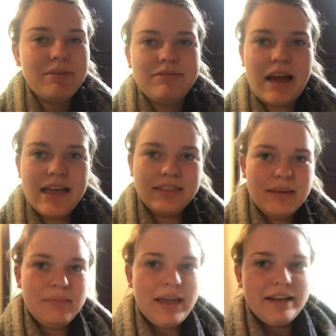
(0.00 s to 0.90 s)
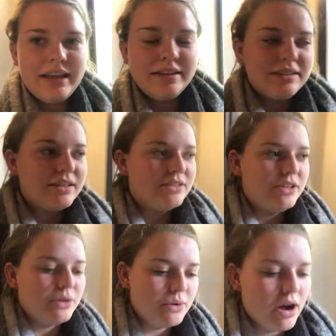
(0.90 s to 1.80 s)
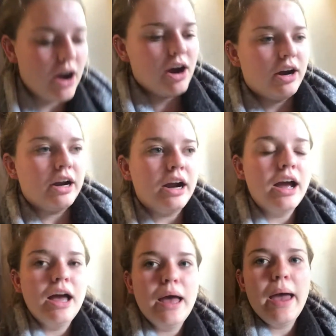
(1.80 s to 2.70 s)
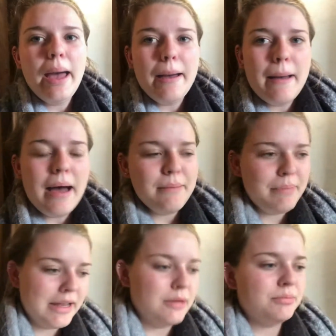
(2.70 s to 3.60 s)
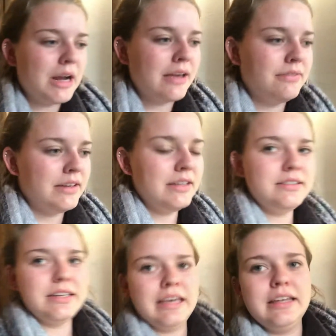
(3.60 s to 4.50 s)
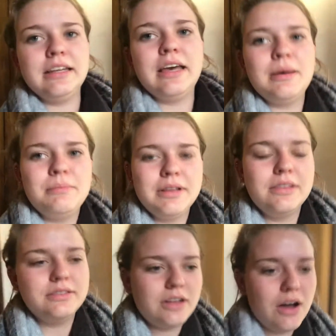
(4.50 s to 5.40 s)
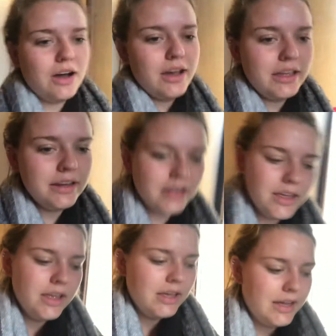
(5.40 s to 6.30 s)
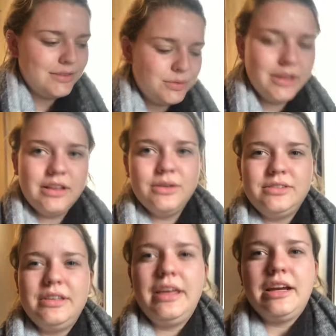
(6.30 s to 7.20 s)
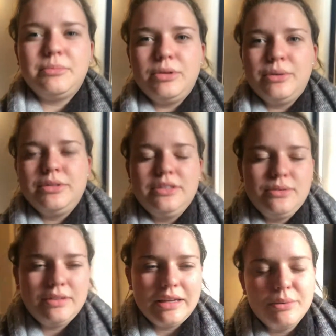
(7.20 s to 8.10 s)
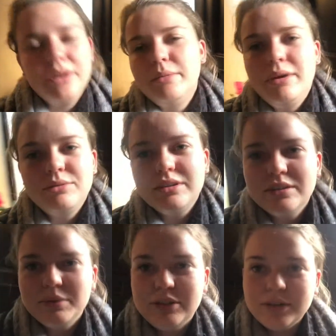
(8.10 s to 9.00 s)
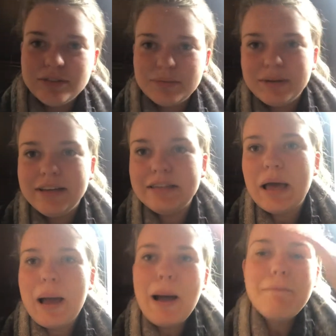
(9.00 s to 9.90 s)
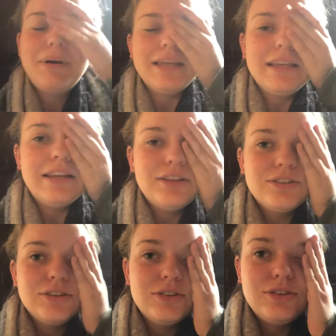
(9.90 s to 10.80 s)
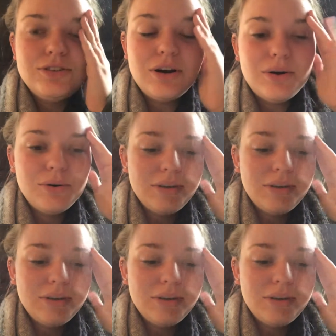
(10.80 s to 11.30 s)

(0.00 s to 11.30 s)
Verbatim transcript: we finally made it to our bed and breakfast in Milan. It's really close to the airport, which is like one of the main reasons we chose this place but it is so